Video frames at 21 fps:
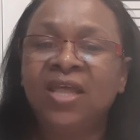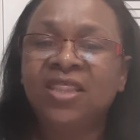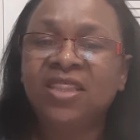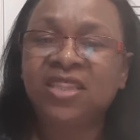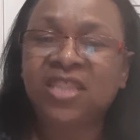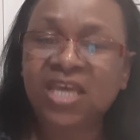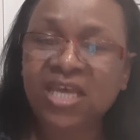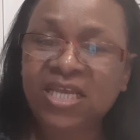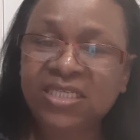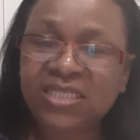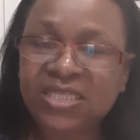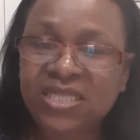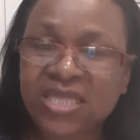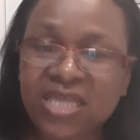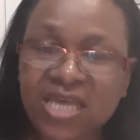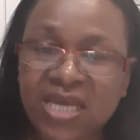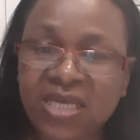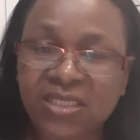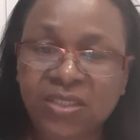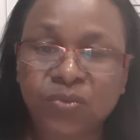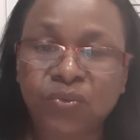these
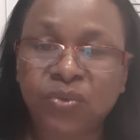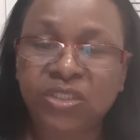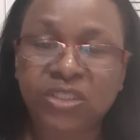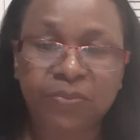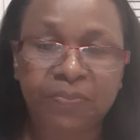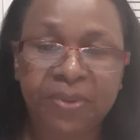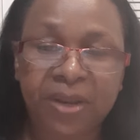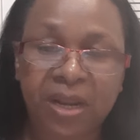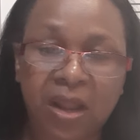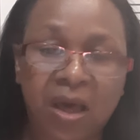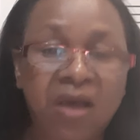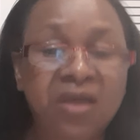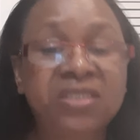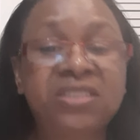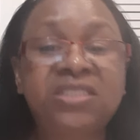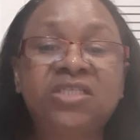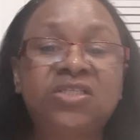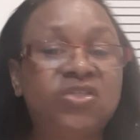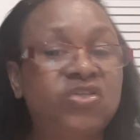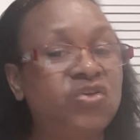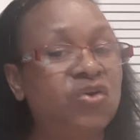things which
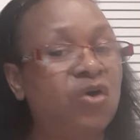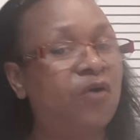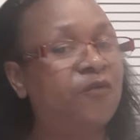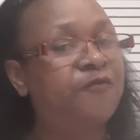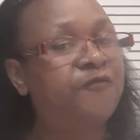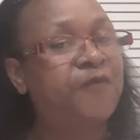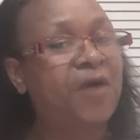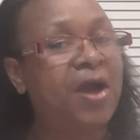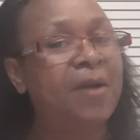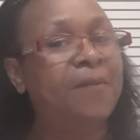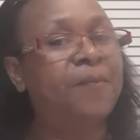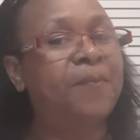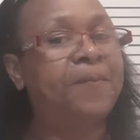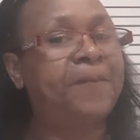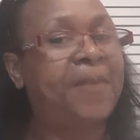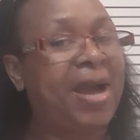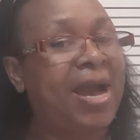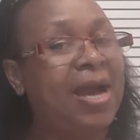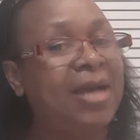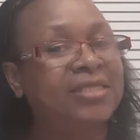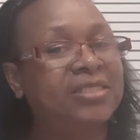belongs to your
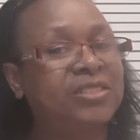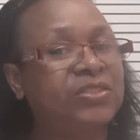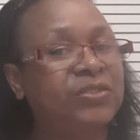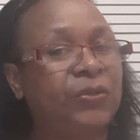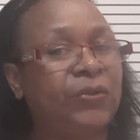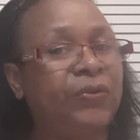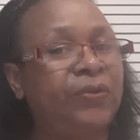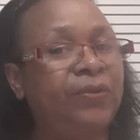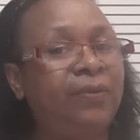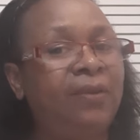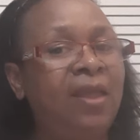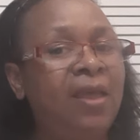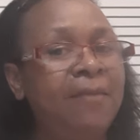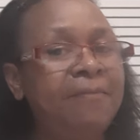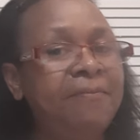person,